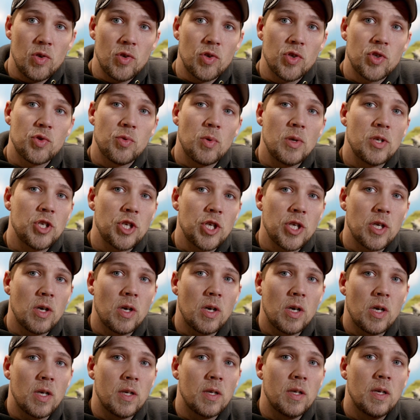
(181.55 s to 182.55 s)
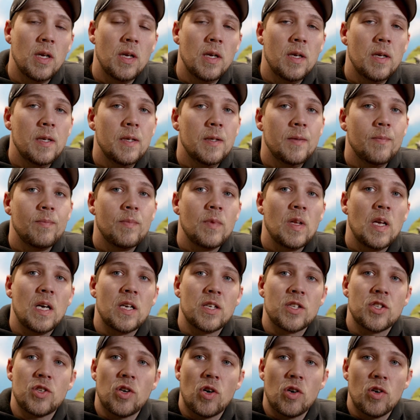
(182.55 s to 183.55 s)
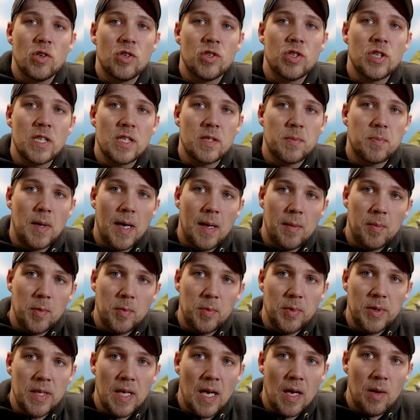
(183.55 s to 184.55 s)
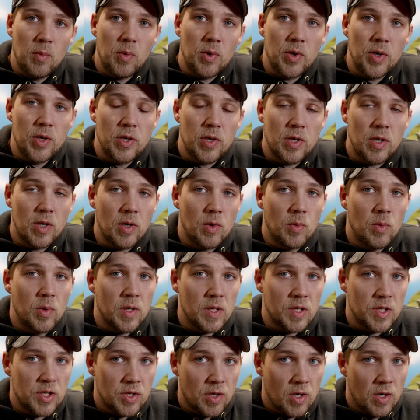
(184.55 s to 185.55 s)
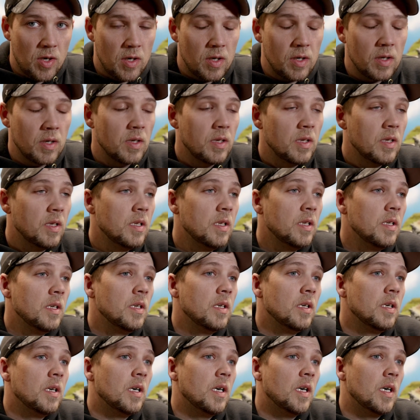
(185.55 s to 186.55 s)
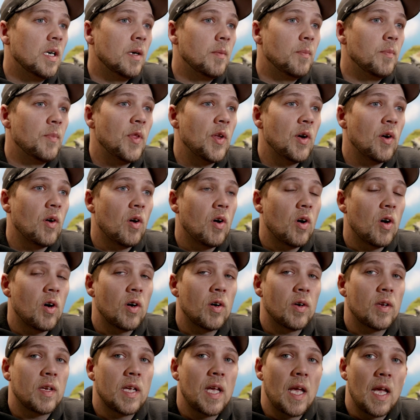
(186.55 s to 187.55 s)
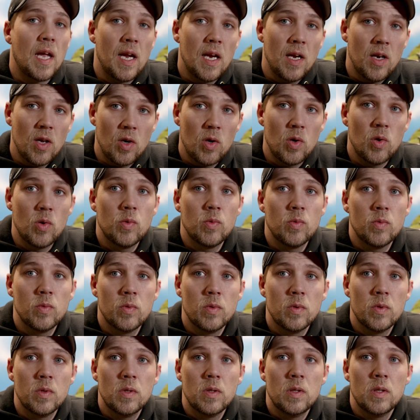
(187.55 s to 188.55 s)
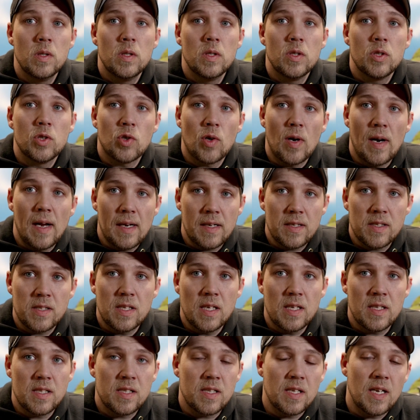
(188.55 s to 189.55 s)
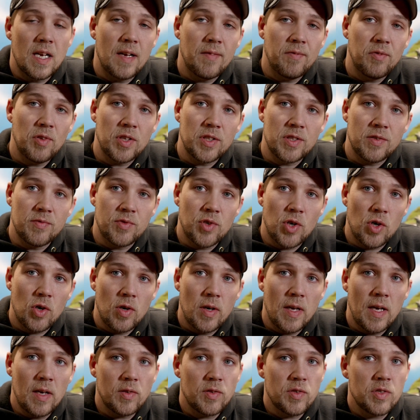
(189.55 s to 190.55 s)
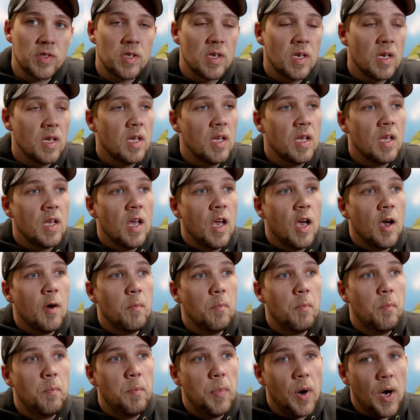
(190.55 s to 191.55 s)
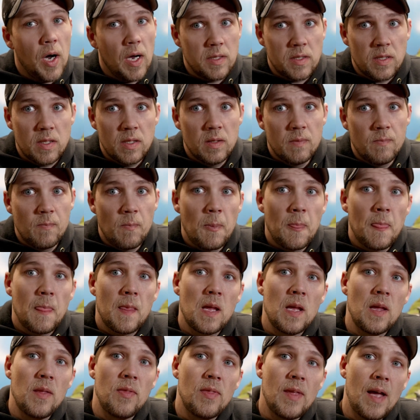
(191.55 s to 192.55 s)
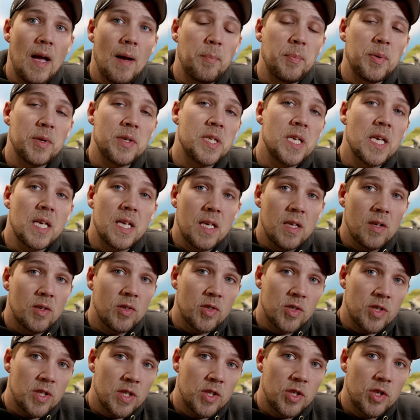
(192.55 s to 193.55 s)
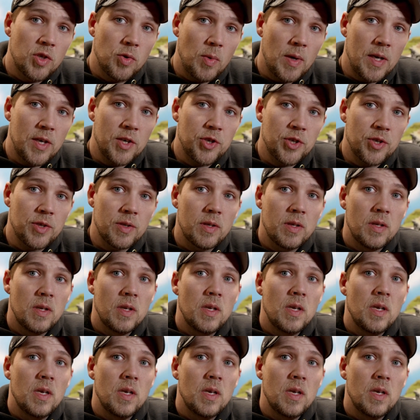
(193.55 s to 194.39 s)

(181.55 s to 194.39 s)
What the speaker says: do switching on, a starter set's probably not where you're going to want to start. There are Cato track sets that have lots of turnouts. But in that particular situation,